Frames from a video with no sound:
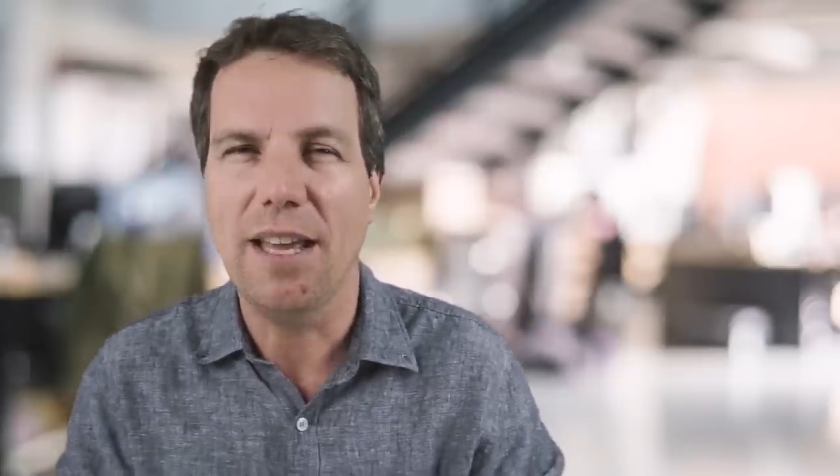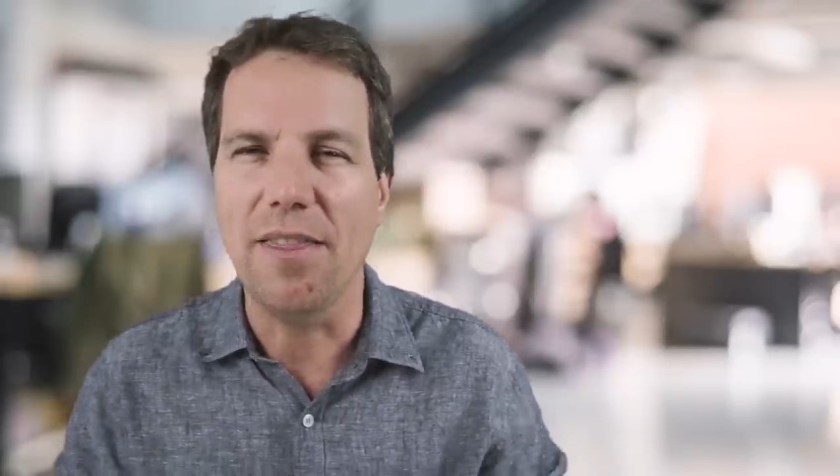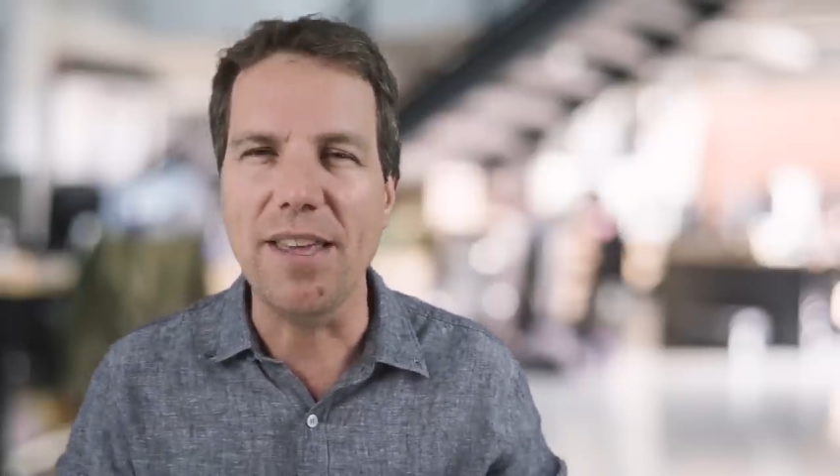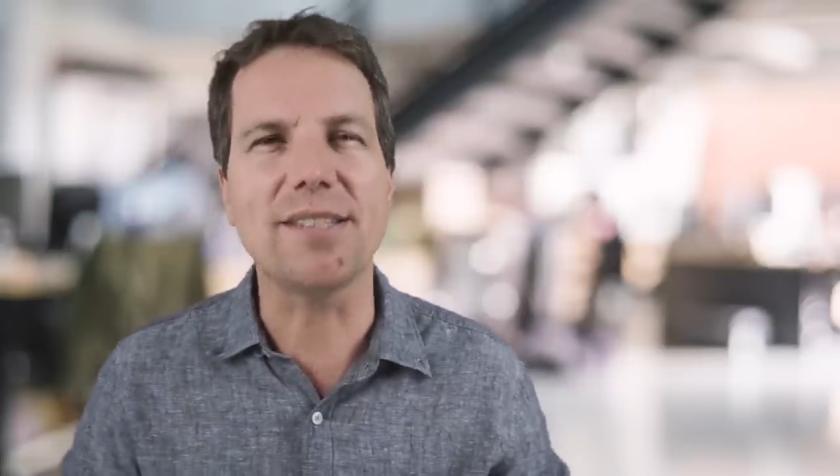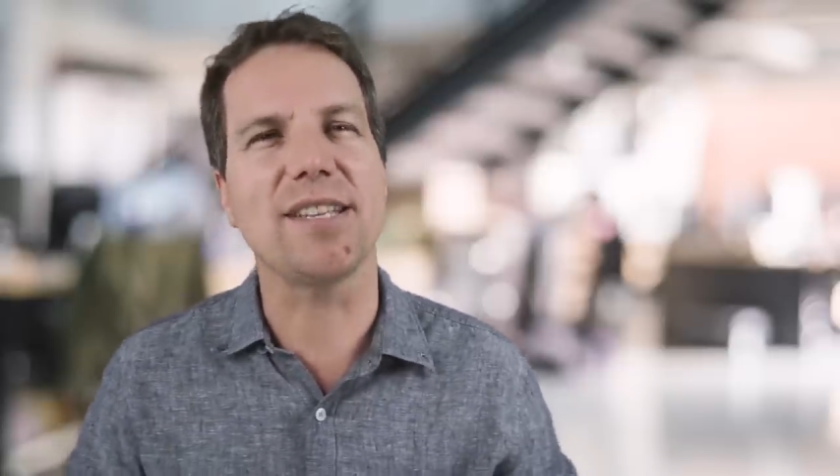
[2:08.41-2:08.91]

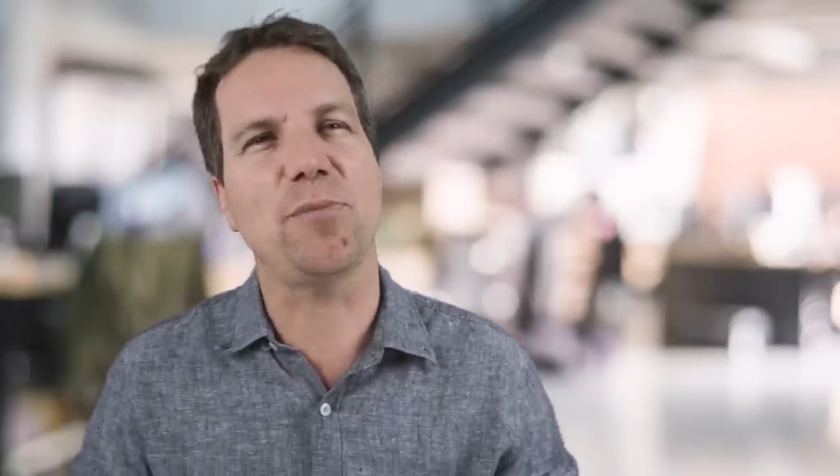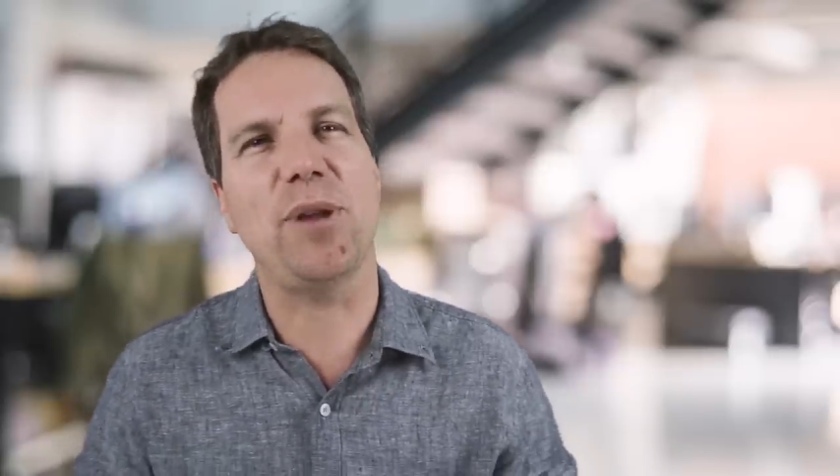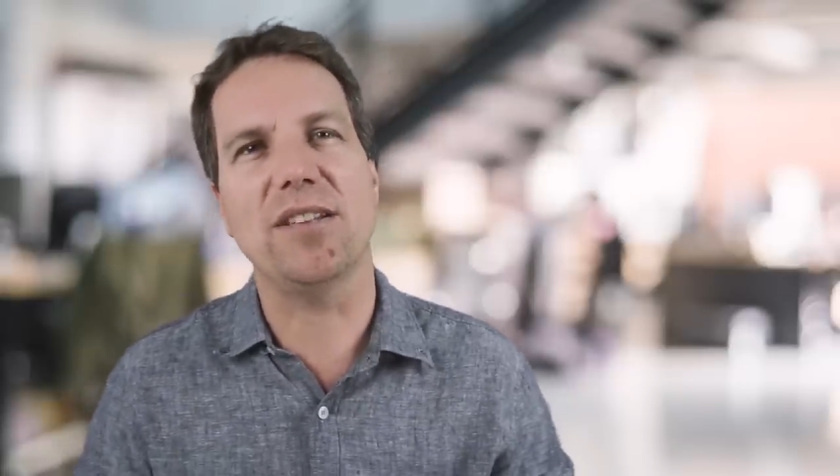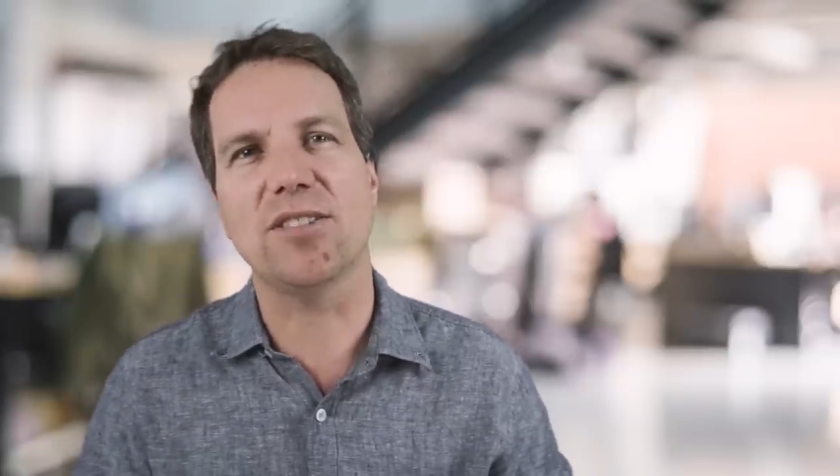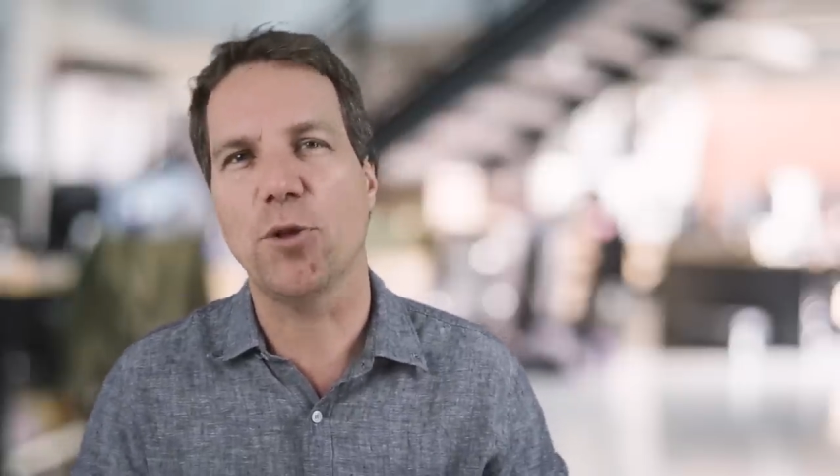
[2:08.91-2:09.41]
This
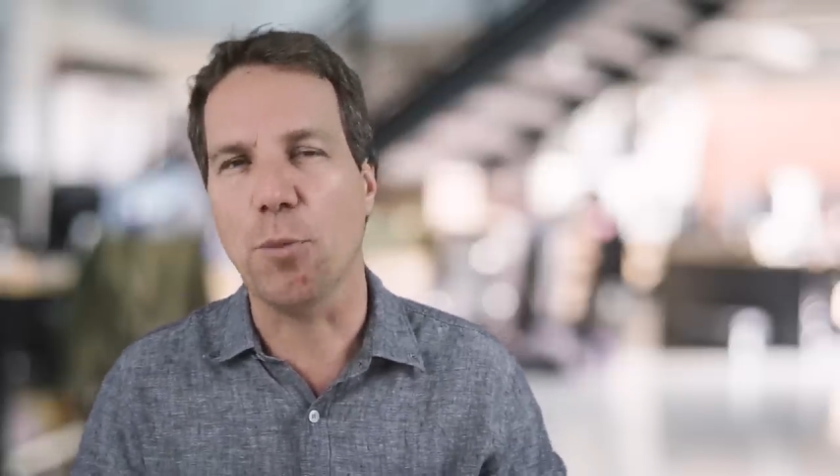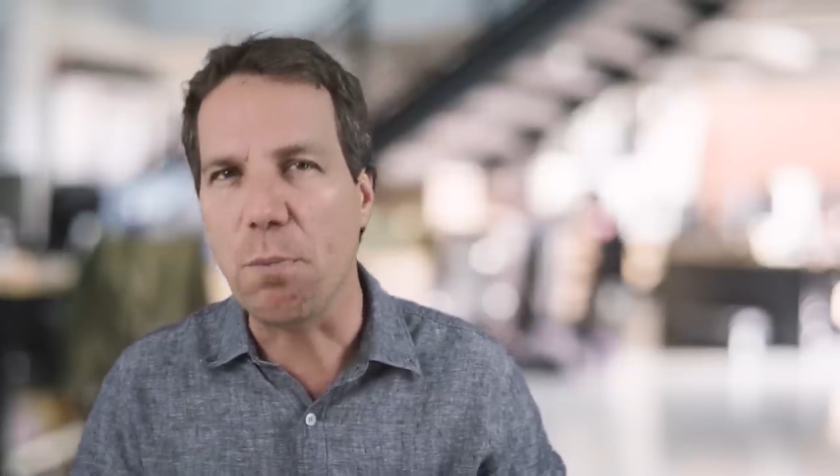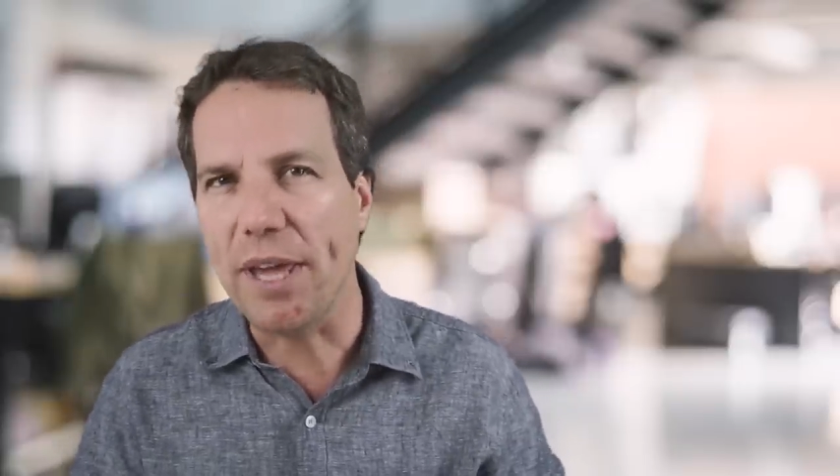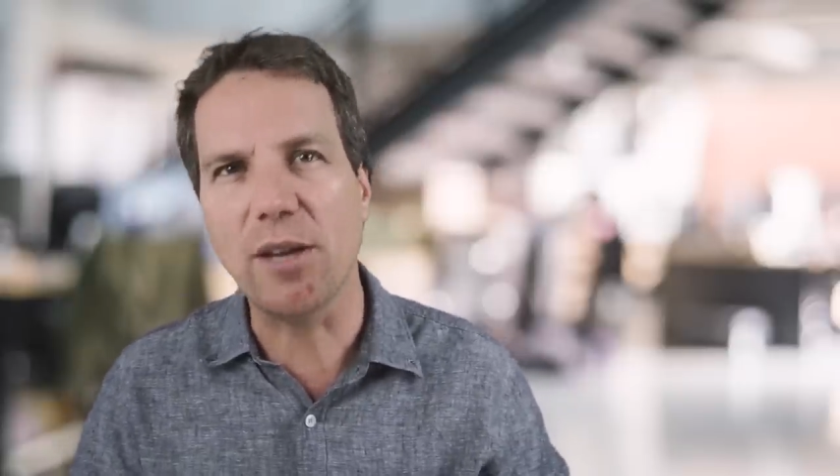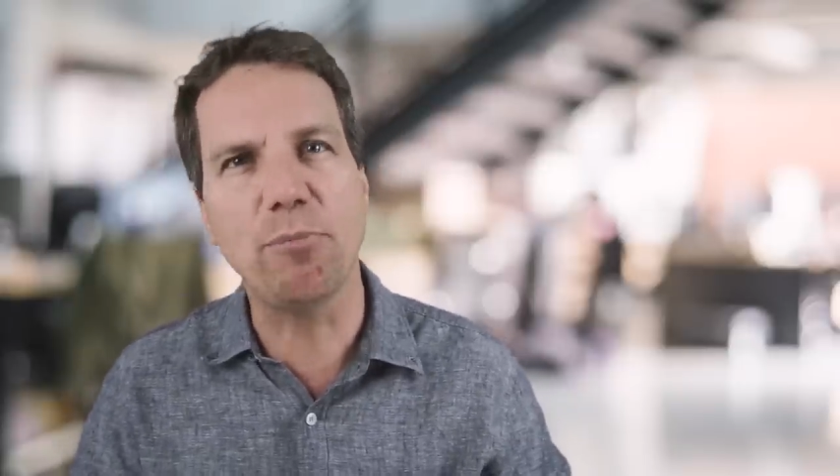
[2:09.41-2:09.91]
explains the
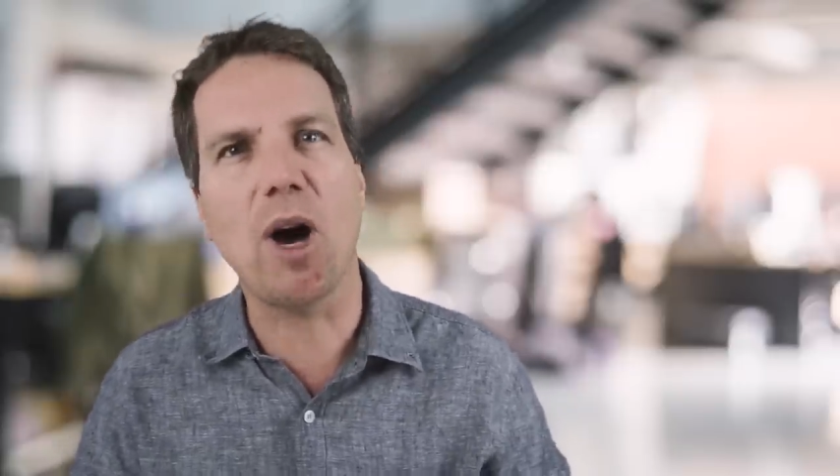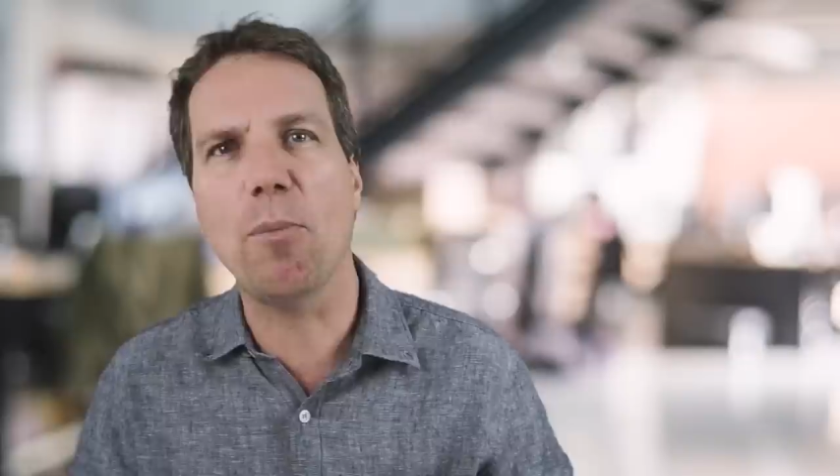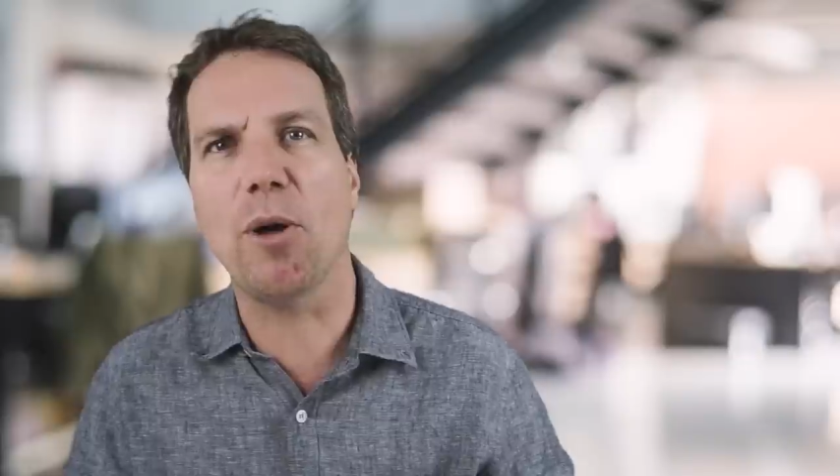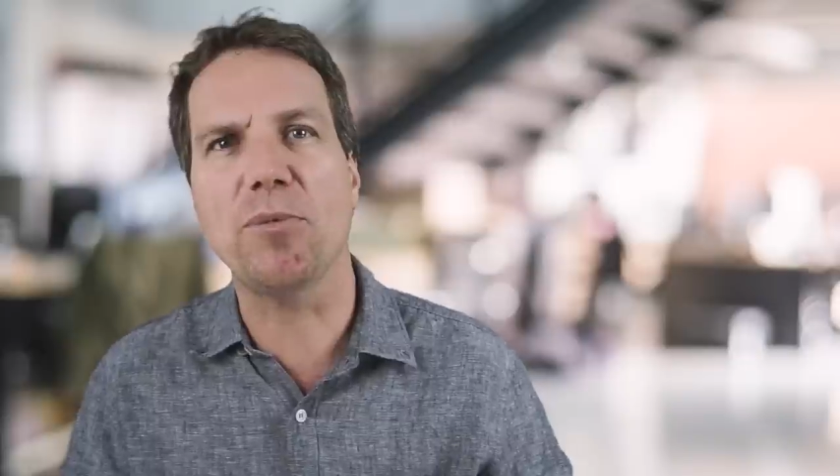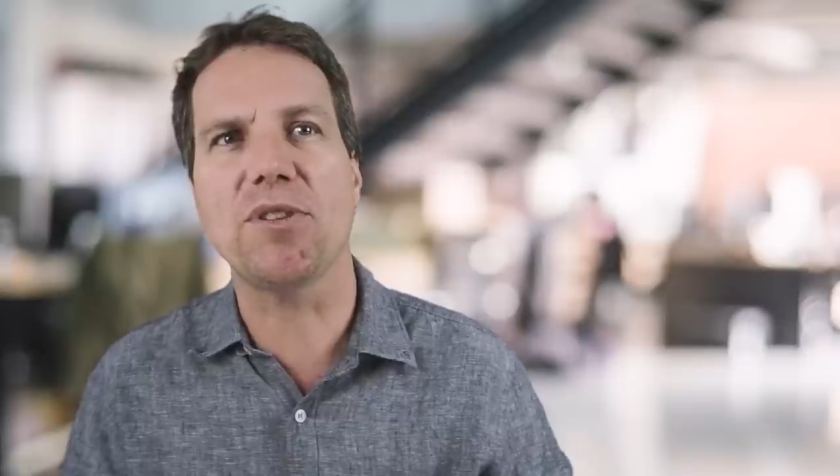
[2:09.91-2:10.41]
big
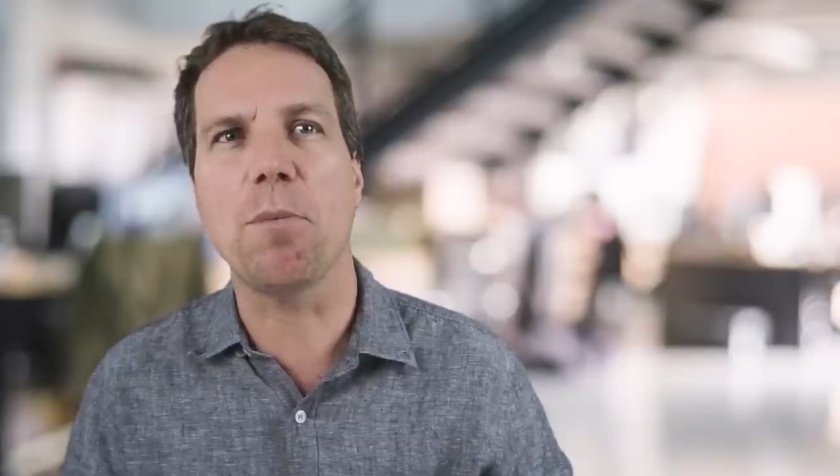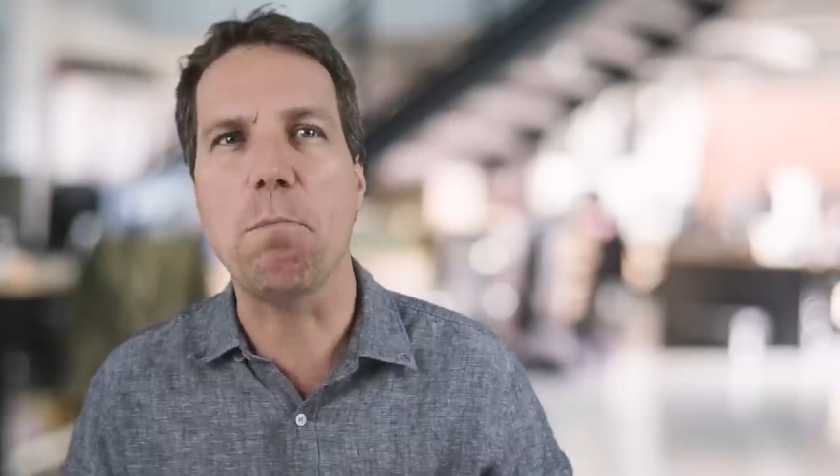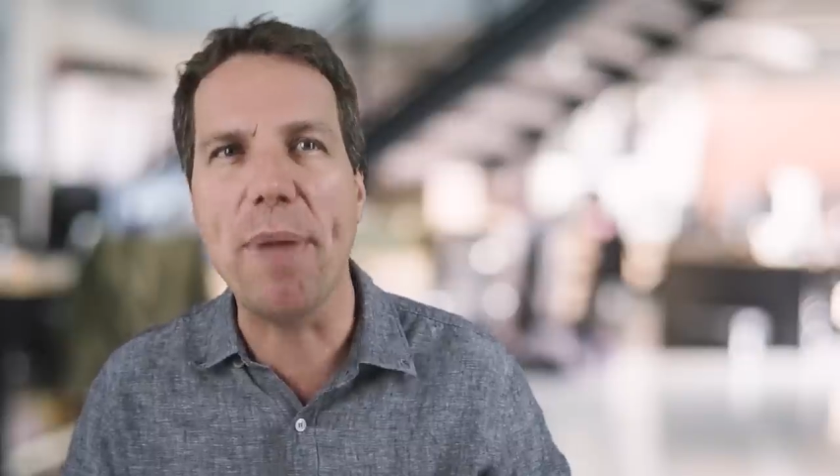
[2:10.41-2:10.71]
pop-ups